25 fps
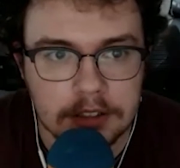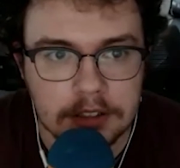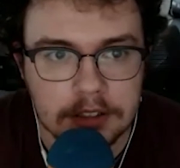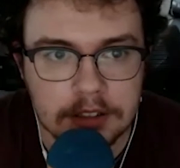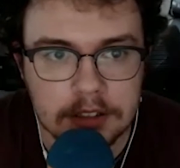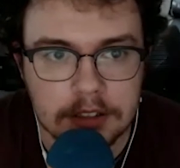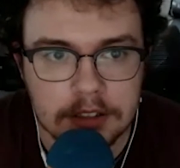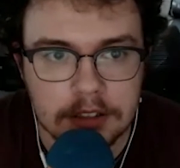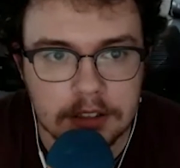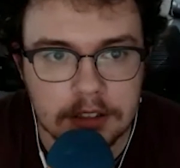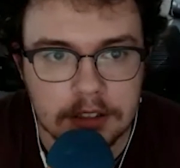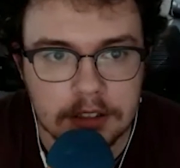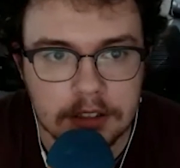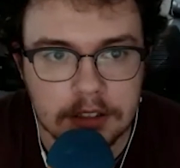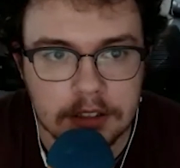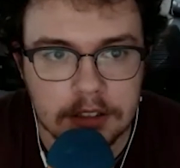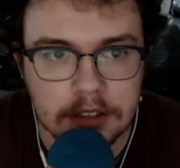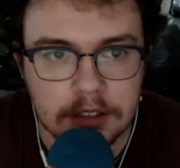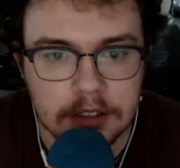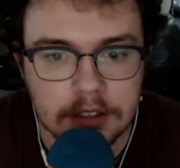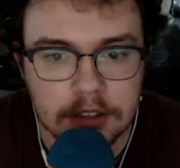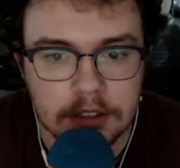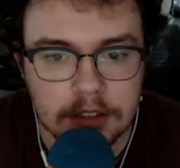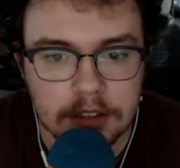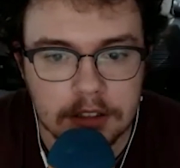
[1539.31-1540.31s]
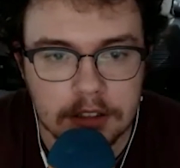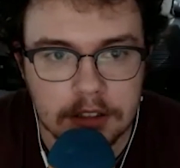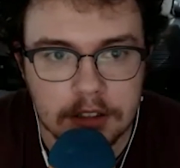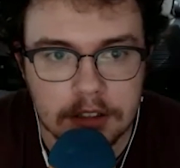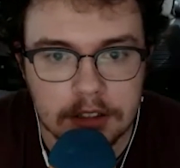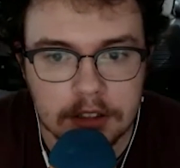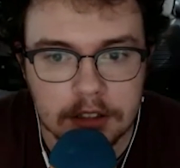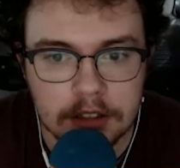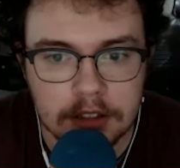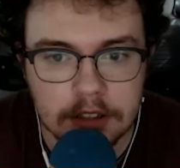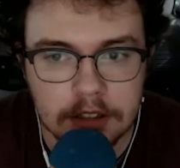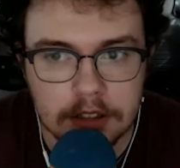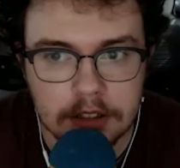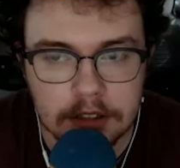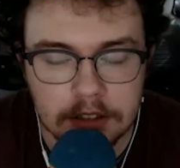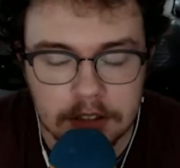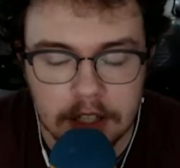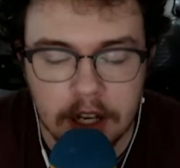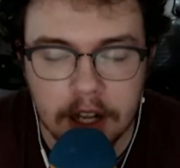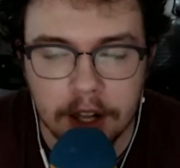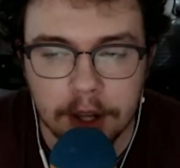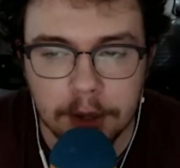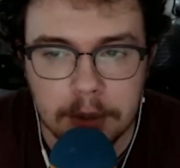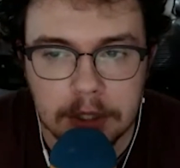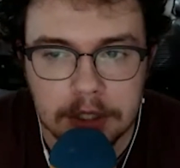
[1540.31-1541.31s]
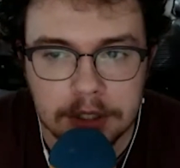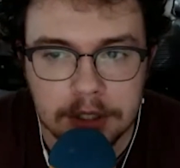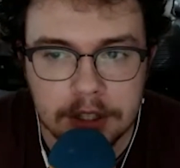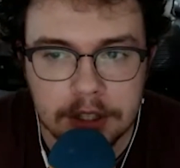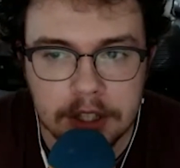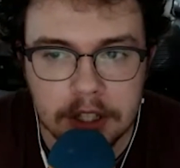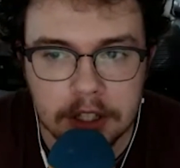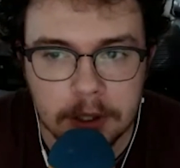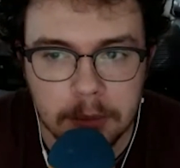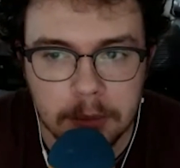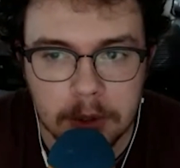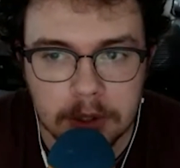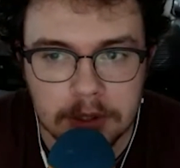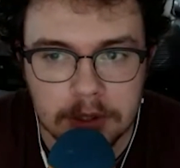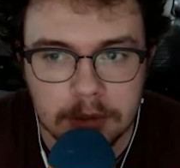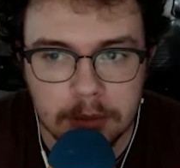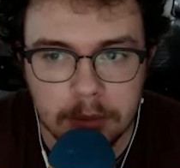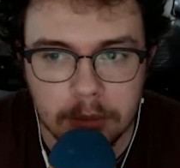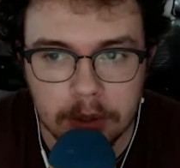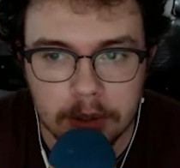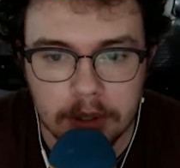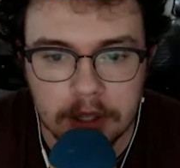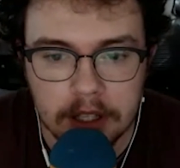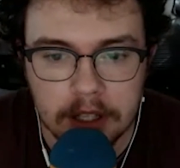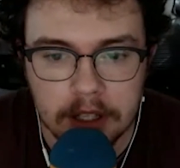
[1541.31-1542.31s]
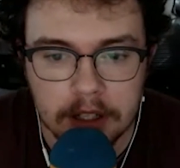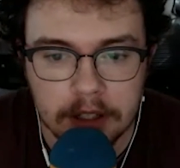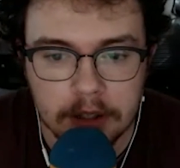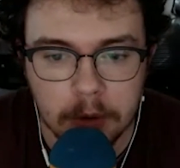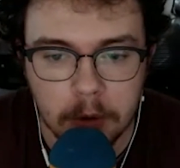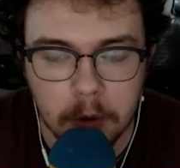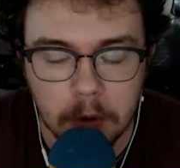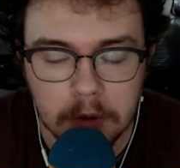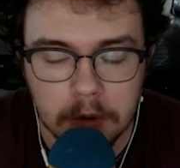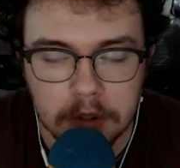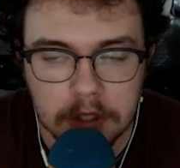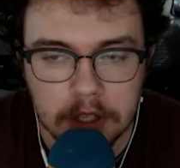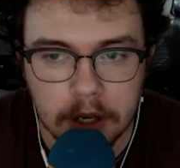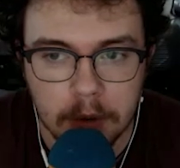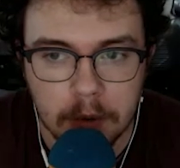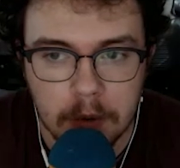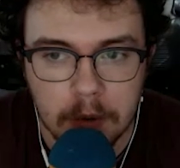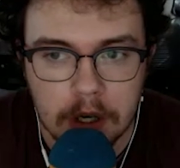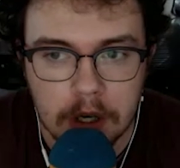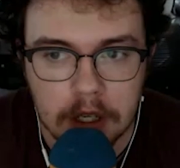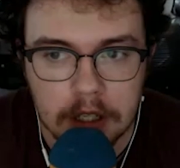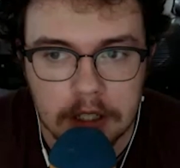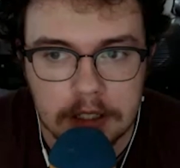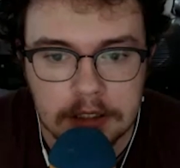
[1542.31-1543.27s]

What is Tyler's answer? Tyler, what do you think the most important thing in the whole entire world is?